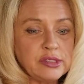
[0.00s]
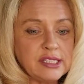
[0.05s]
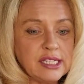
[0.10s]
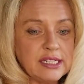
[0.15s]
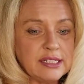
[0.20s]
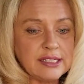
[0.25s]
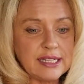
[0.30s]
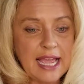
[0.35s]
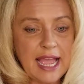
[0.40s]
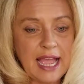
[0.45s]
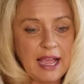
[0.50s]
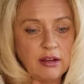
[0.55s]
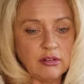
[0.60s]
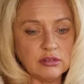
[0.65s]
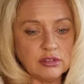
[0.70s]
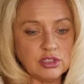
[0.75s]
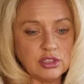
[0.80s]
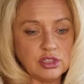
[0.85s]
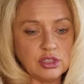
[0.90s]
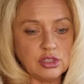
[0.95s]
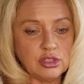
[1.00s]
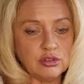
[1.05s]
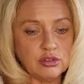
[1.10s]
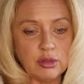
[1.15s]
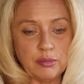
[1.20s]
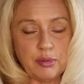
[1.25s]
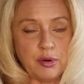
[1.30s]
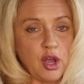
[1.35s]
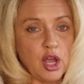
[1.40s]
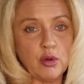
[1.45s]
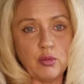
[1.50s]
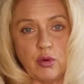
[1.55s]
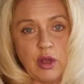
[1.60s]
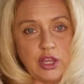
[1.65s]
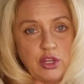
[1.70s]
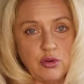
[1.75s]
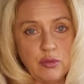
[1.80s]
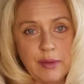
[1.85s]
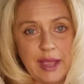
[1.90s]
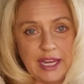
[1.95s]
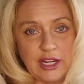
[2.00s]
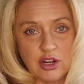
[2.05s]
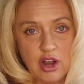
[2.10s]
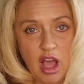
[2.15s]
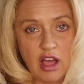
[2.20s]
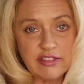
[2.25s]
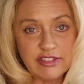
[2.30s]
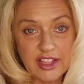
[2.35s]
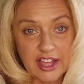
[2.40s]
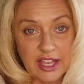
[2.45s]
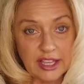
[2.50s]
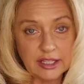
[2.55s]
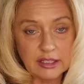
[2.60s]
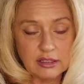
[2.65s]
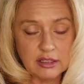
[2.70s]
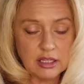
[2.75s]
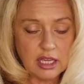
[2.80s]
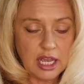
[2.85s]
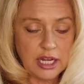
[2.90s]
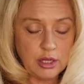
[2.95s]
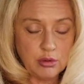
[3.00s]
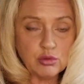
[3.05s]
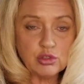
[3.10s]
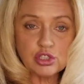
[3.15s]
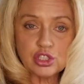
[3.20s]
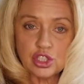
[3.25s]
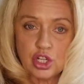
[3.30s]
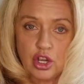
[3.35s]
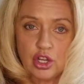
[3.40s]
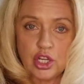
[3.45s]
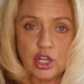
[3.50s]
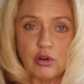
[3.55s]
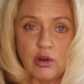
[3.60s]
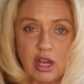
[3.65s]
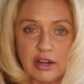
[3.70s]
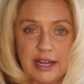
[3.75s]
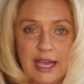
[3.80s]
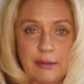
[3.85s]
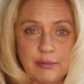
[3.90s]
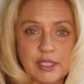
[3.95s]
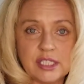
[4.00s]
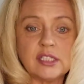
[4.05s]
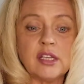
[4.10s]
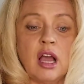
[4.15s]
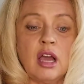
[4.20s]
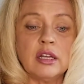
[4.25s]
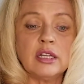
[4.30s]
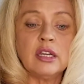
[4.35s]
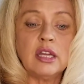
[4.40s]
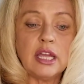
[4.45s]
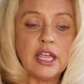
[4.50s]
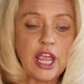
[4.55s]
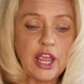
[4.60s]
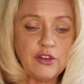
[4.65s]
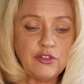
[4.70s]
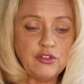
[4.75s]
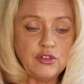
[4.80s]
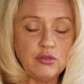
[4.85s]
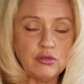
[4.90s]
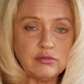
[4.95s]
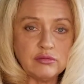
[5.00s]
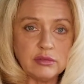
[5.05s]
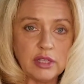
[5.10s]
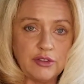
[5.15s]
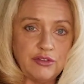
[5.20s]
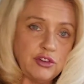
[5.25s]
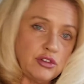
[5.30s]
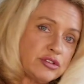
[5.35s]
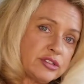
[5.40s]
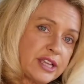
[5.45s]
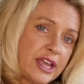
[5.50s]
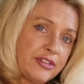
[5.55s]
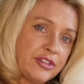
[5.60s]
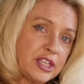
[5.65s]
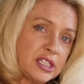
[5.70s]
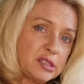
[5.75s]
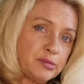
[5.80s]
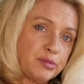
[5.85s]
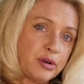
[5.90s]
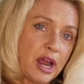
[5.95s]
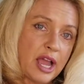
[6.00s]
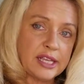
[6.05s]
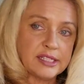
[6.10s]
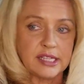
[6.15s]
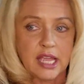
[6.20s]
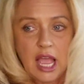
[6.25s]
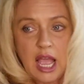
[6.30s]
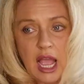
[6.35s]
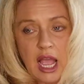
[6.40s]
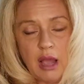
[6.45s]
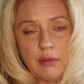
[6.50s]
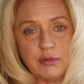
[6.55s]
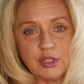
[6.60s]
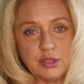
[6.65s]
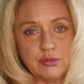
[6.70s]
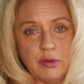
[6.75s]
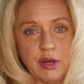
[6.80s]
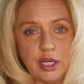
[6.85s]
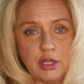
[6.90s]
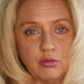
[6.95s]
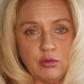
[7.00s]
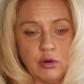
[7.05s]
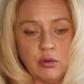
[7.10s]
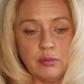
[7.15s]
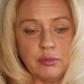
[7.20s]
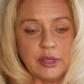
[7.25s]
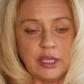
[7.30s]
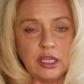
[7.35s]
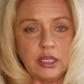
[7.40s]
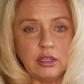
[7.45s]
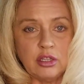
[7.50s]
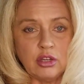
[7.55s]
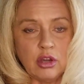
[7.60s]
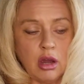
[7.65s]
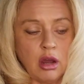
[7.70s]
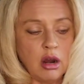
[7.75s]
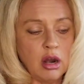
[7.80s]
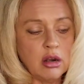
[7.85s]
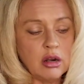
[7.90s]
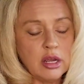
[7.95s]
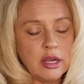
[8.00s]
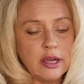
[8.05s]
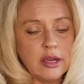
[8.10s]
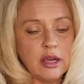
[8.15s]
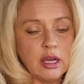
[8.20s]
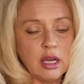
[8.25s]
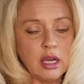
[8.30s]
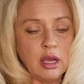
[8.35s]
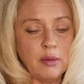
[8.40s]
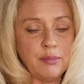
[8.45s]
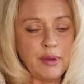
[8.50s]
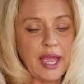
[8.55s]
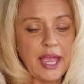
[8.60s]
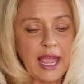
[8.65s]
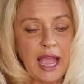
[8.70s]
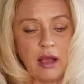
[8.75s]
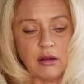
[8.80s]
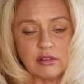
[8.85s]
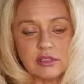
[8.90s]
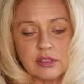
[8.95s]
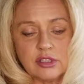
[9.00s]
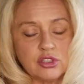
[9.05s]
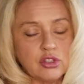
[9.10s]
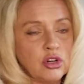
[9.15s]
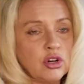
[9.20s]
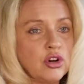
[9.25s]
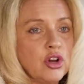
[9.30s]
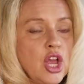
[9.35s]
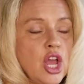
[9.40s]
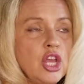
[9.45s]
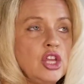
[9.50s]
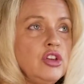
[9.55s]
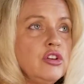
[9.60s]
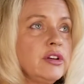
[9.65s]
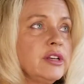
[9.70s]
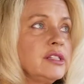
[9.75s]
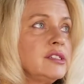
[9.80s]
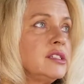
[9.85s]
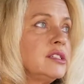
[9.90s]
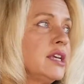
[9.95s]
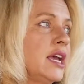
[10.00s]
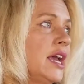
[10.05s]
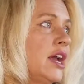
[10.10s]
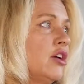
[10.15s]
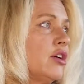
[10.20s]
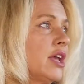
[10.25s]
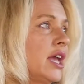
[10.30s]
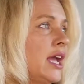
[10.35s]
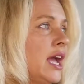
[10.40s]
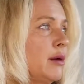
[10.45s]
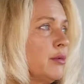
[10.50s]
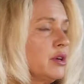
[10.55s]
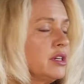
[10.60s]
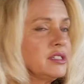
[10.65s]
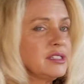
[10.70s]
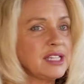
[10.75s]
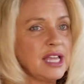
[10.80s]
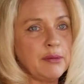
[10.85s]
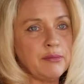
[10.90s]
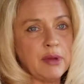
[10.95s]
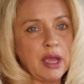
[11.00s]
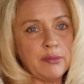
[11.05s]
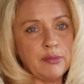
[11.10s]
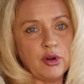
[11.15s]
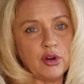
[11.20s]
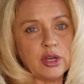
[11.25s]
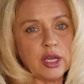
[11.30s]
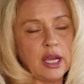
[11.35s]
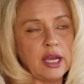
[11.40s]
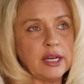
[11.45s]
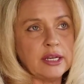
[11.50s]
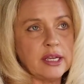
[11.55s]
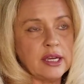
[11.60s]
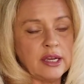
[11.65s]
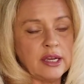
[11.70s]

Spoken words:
it down to the point where you make nothing, and it will show you on Amazon if you set this price, how much money will be your payout. So you could say, okay, I'm going to set my book at